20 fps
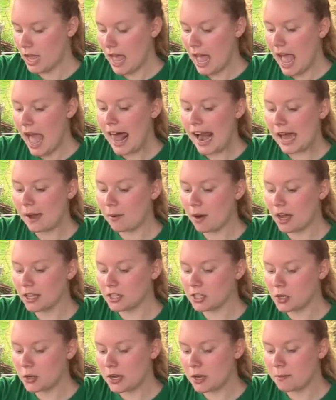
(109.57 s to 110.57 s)
And I
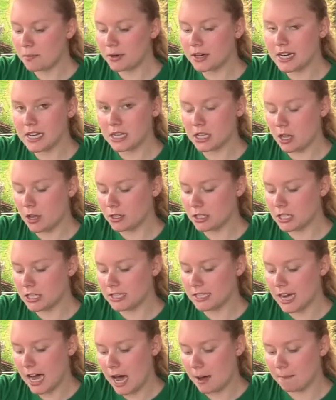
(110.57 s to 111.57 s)
want soil pretty close to
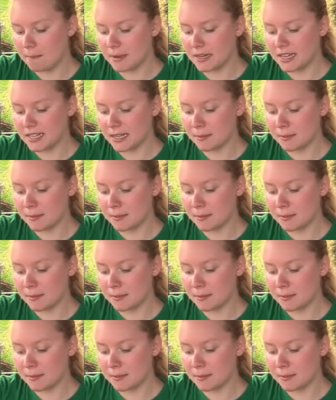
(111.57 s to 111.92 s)
the top because